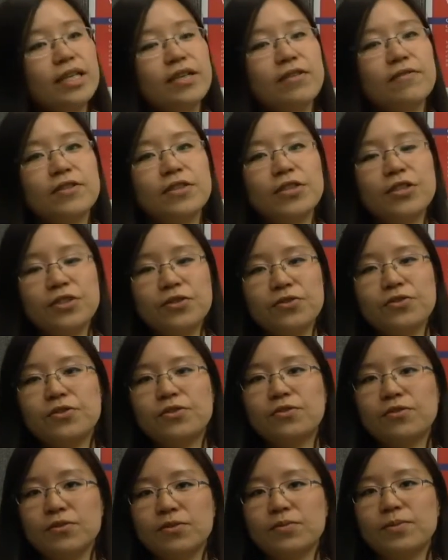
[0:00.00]
have a huge
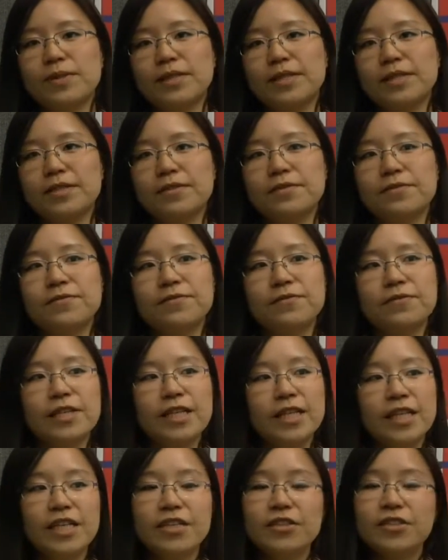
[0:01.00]
group of
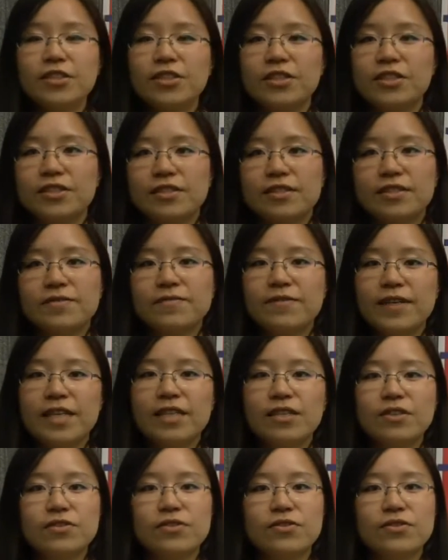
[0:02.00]
interns,
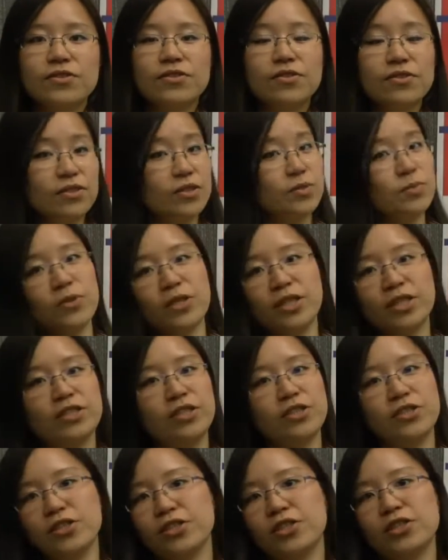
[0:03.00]
fellows, nurse
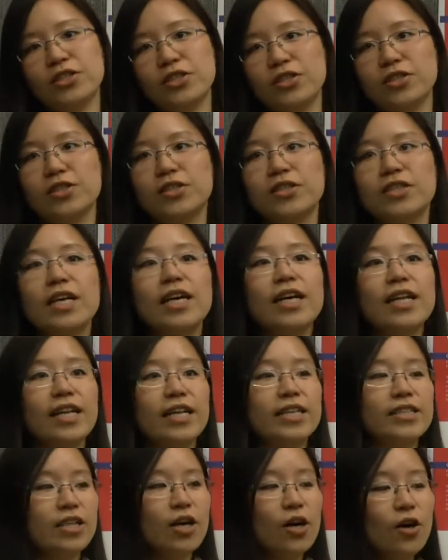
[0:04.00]
practitioners.
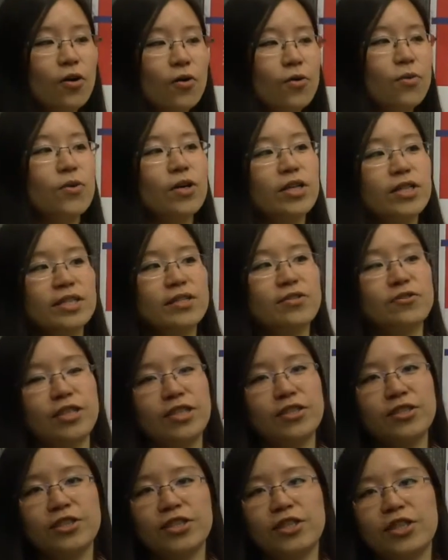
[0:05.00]
Like the whole work
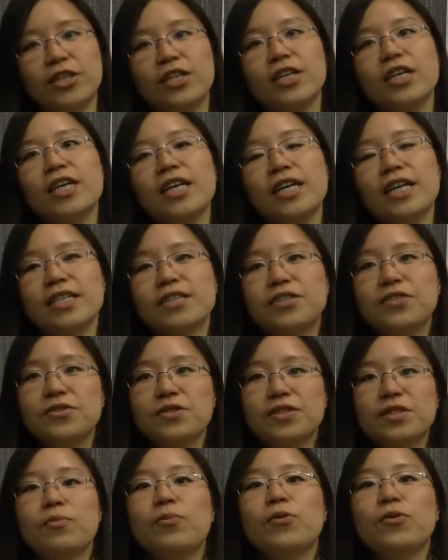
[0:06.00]
structure is to
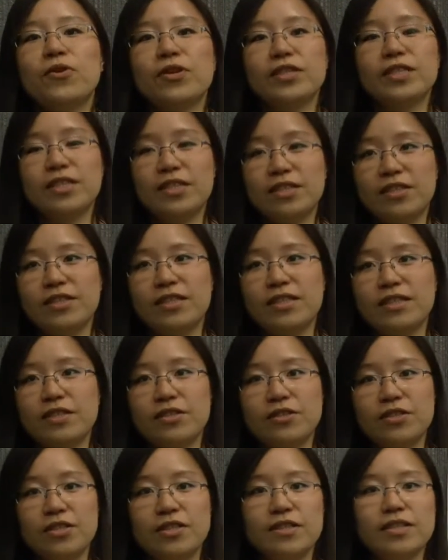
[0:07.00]
support their
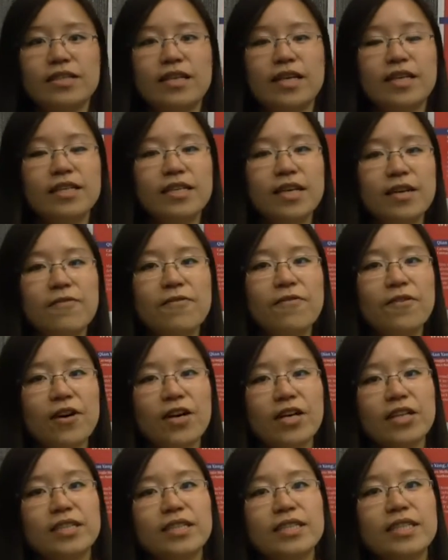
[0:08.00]
decisions. And they
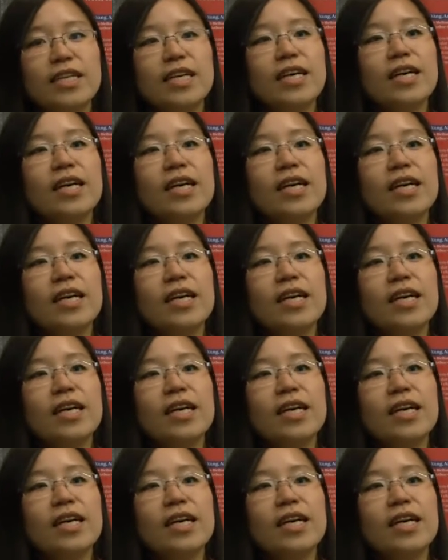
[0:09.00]
find